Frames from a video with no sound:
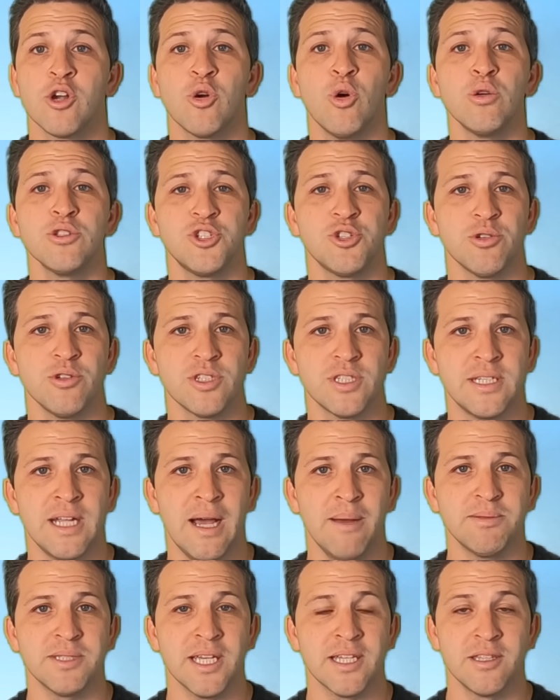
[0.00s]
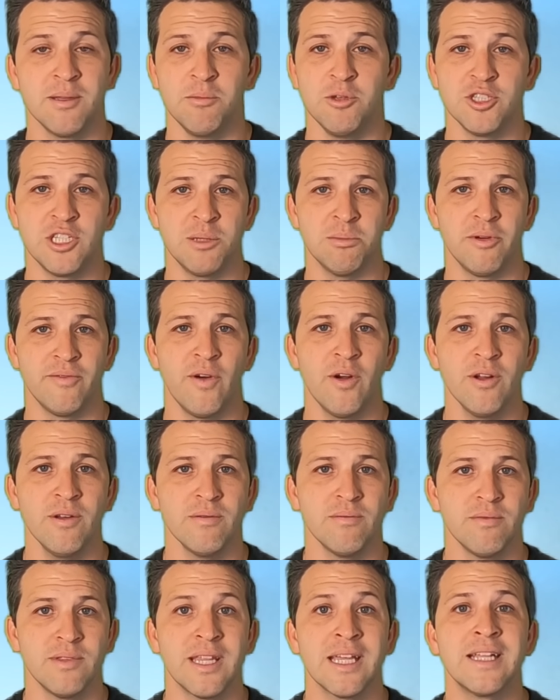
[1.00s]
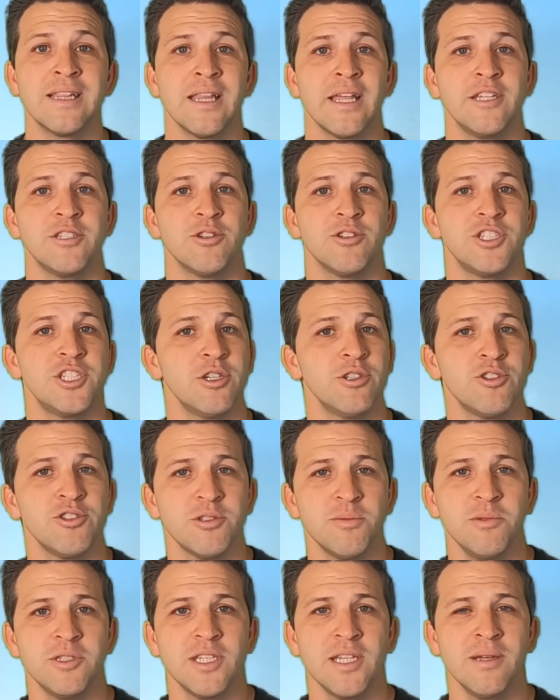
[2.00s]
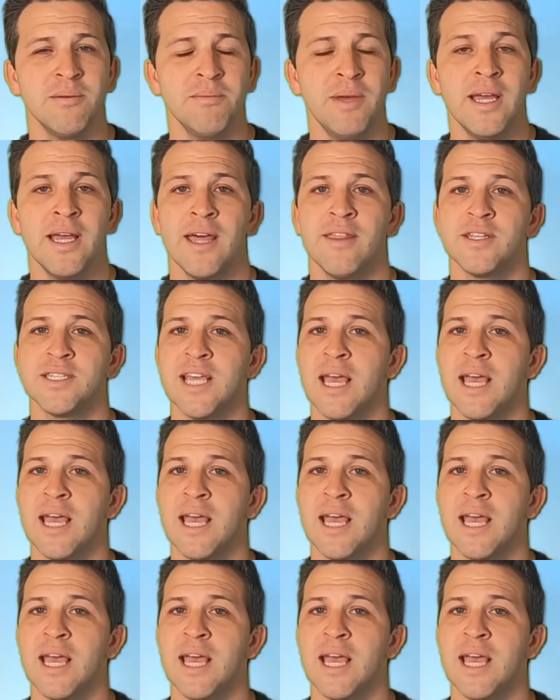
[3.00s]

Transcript: cultural stops like the Museum of Art, the Glazer Children's Museum, and the